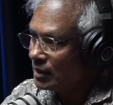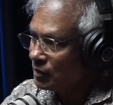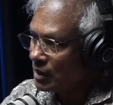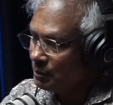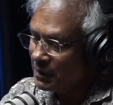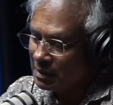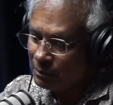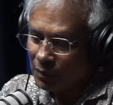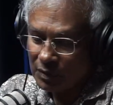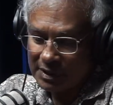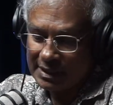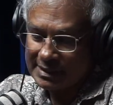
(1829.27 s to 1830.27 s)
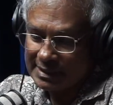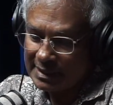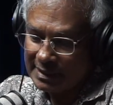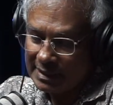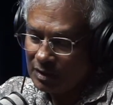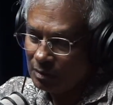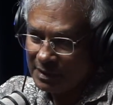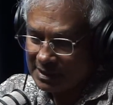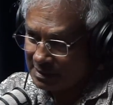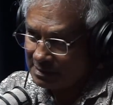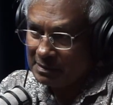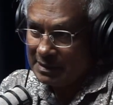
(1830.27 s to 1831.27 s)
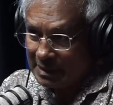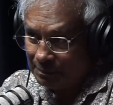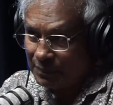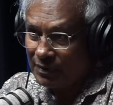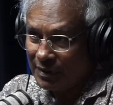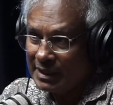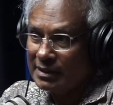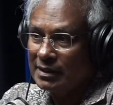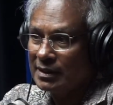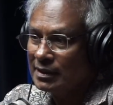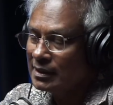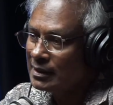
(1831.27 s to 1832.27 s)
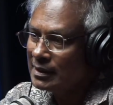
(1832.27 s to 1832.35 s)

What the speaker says: keeping the politics and the economics separated.